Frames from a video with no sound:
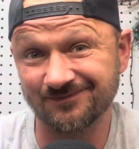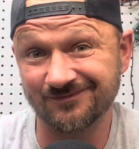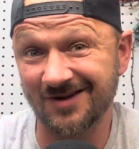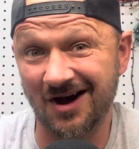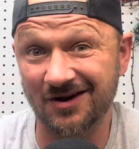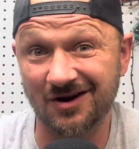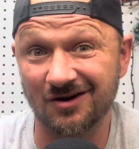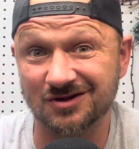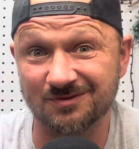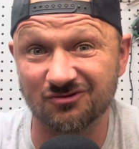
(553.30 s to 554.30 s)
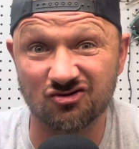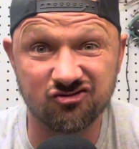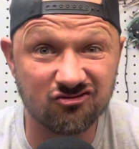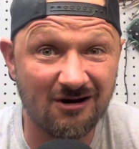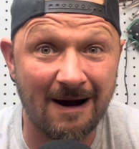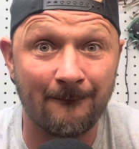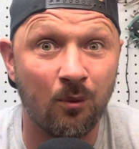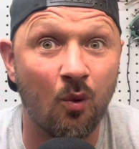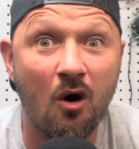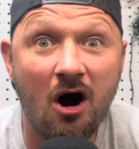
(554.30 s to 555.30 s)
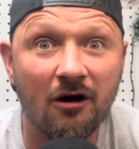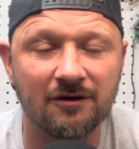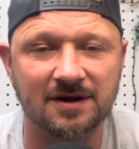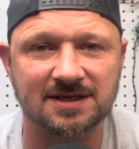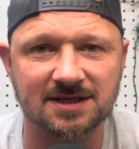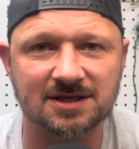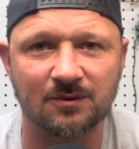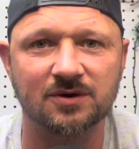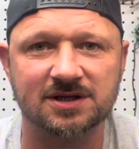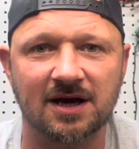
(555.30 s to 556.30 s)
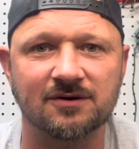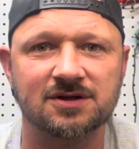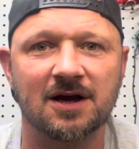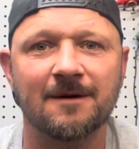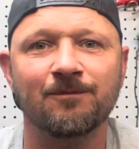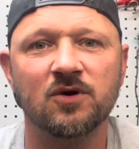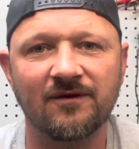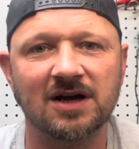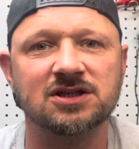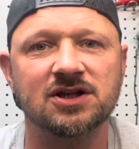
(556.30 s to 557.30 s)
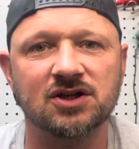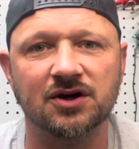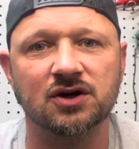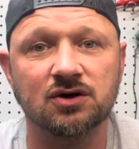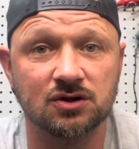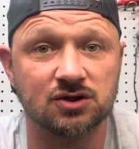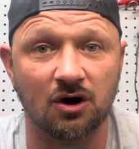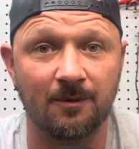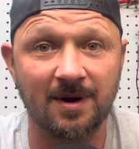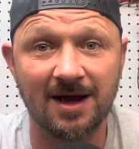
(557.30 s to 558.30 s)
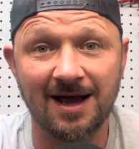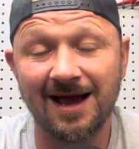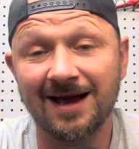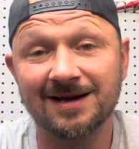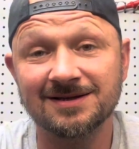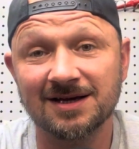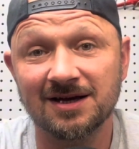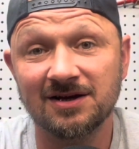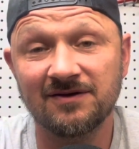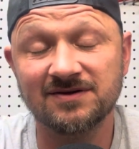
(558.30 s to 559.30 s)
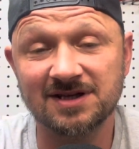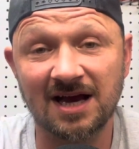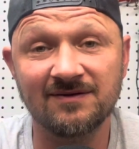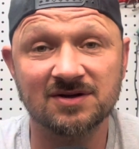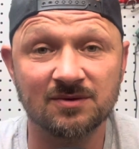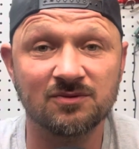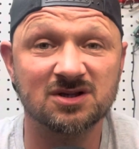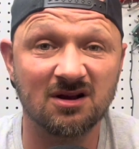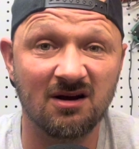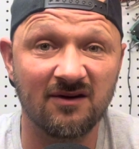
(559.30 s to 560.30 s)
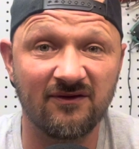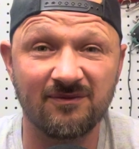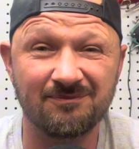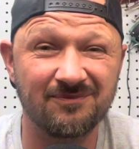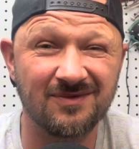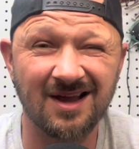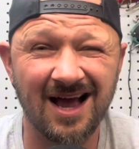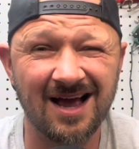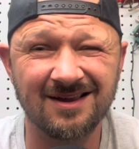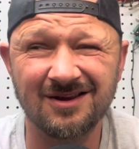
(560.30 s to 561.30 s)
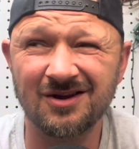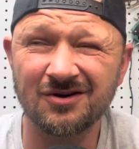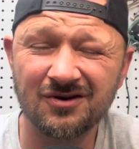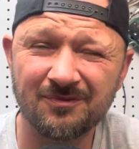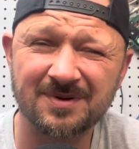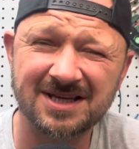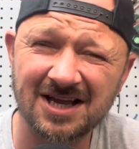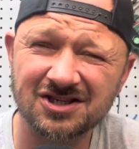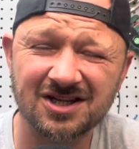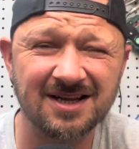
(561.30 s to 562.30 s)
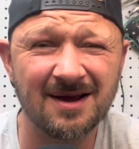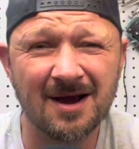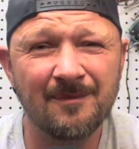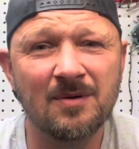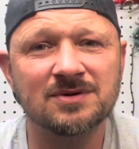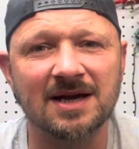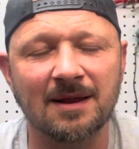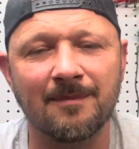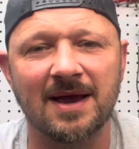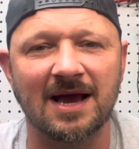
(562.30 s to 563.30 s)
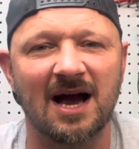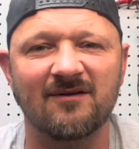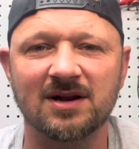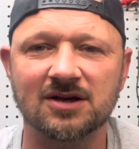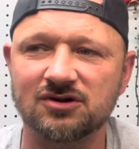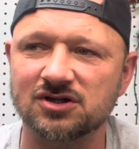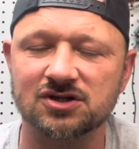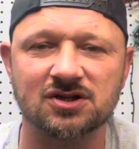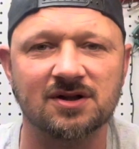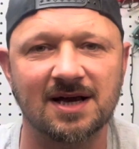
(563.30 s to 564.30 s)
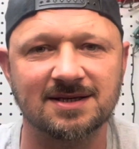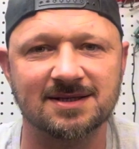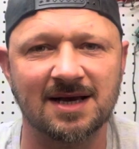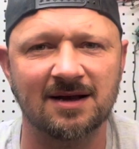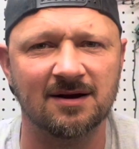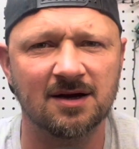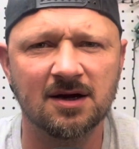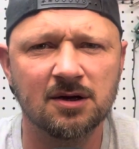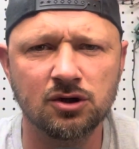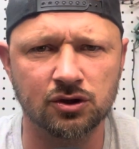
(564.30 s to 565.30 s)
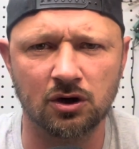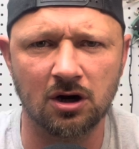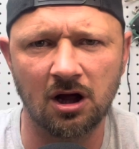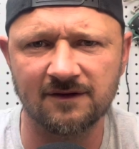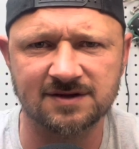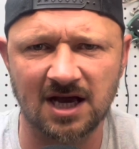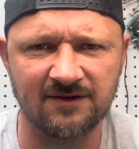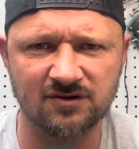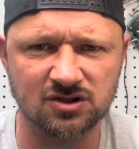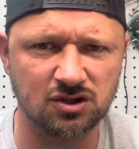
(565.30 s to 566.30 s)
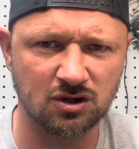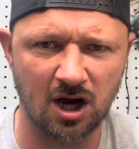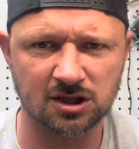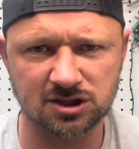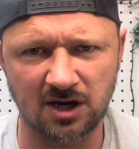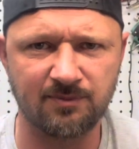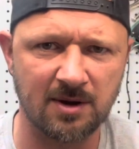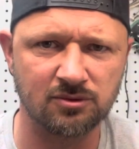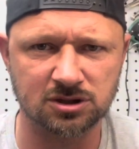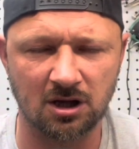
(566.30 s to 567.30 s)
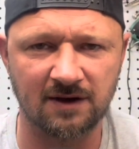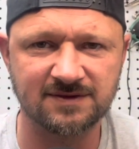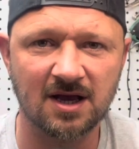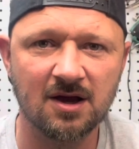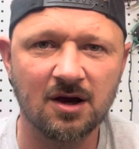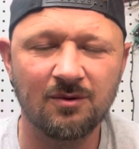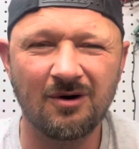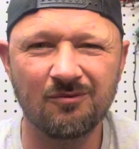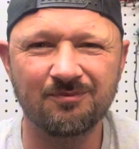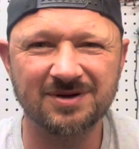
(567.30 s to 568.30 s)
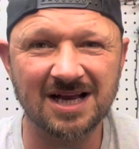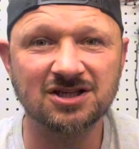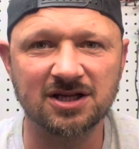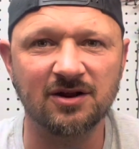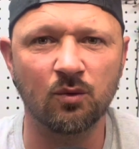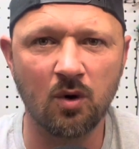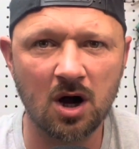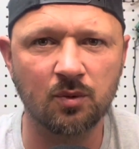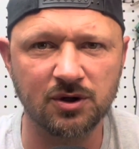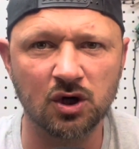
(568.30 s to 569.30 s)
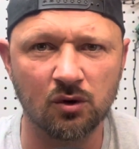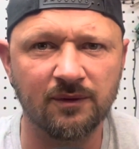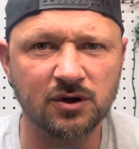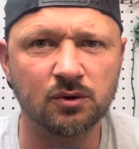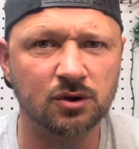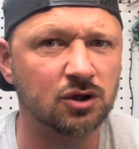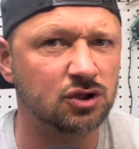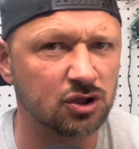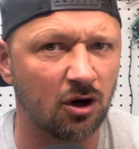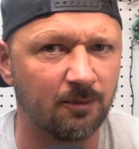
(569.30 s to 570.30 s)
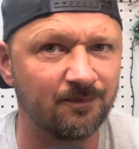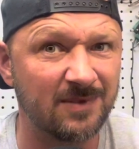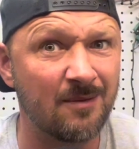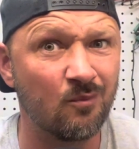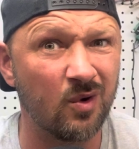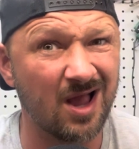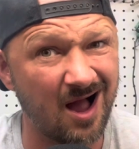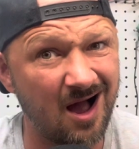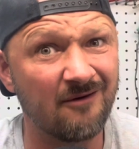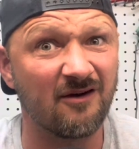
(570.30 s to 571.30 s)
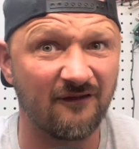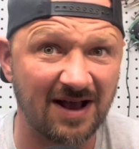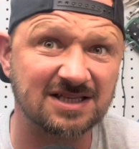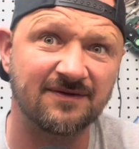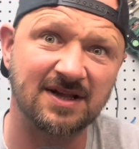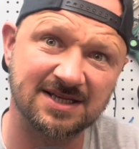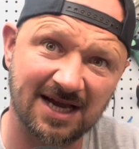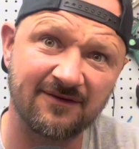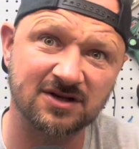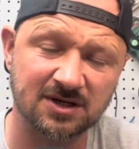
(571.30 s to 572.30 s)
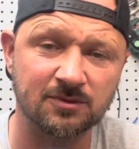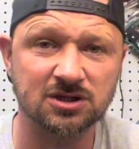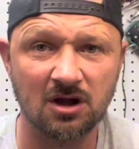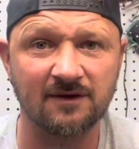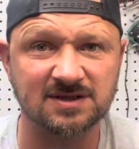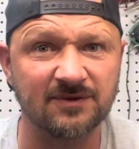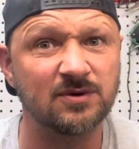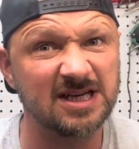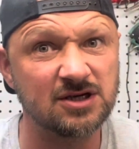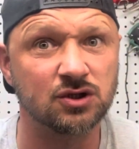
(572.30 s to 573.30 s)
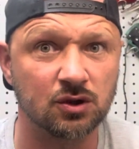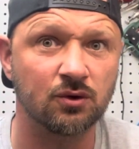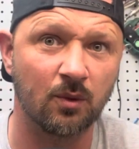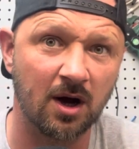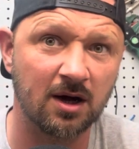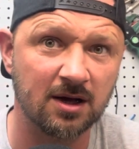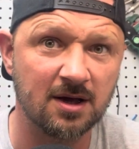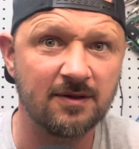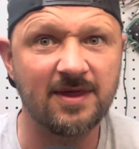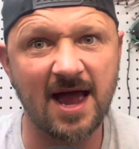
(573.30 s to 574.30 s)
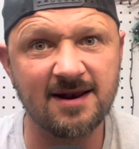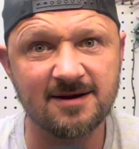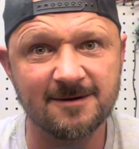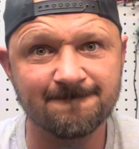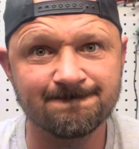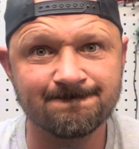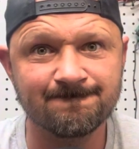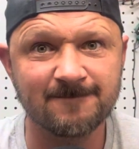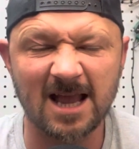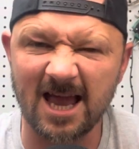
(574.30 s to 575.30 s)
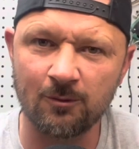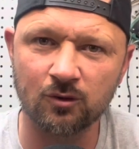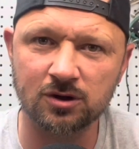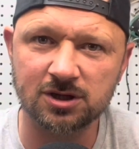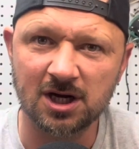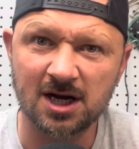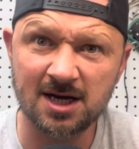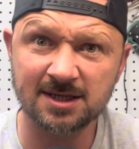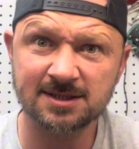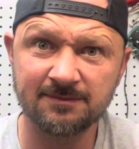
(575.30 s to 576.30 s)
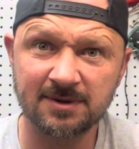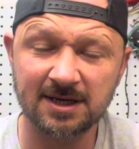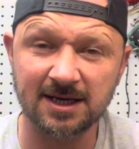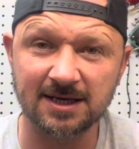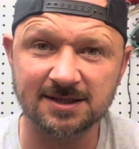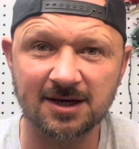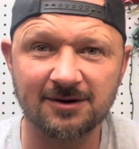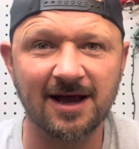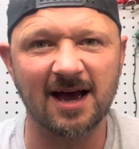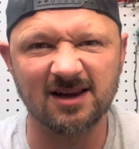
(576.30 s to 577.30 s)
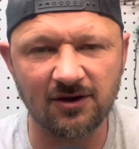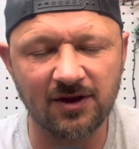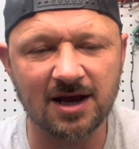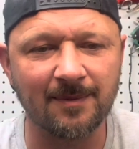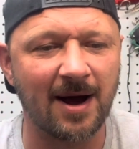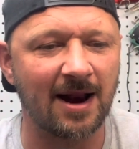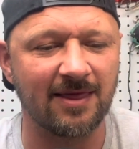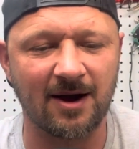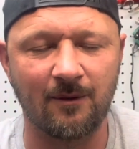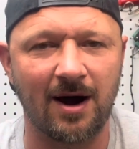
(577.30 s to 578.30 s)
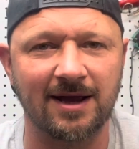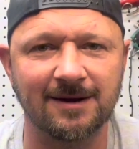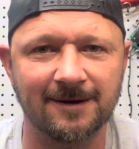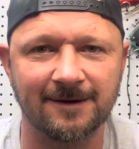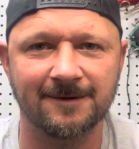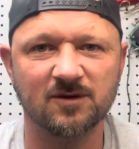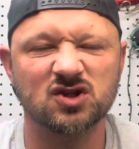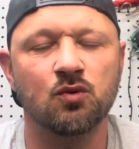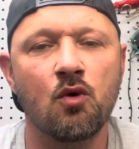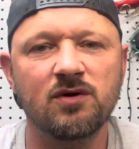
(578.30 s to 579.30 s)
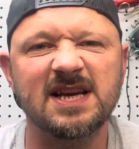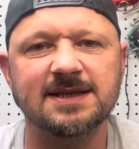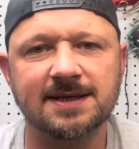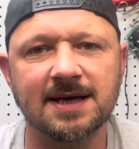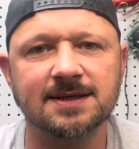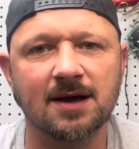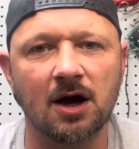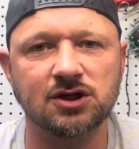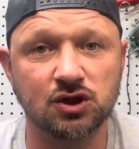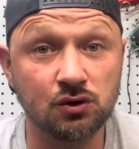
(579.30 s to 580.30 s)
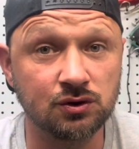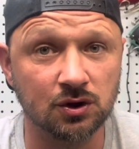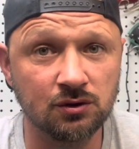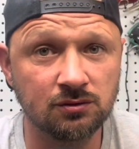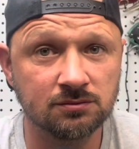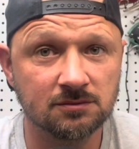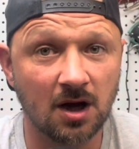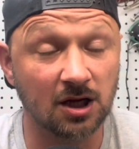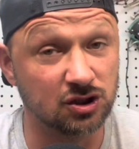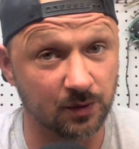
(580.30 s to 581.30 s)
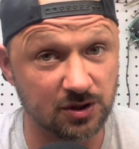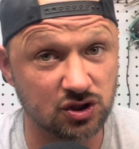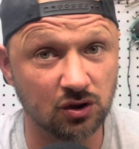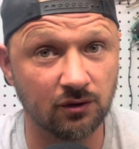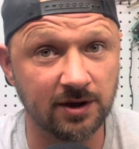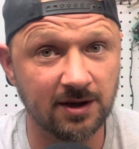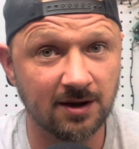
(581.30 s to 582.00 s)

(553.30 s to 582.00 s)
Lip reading: I don't know, some crap wiring this in someone's house. You've actually done a good job and you've saved someone's life. You could have potentially, people take the mick out of electricians, don't they, to say, look, you're not lifesavers, you can't save people's lives. Well, potentially the work we do, if we do a good job, then we are effectively saving someone's life, because if we didn't do the work, then it would hurt somebody. So yeah, you think about it that way. So all these things that I do, I do enjoy,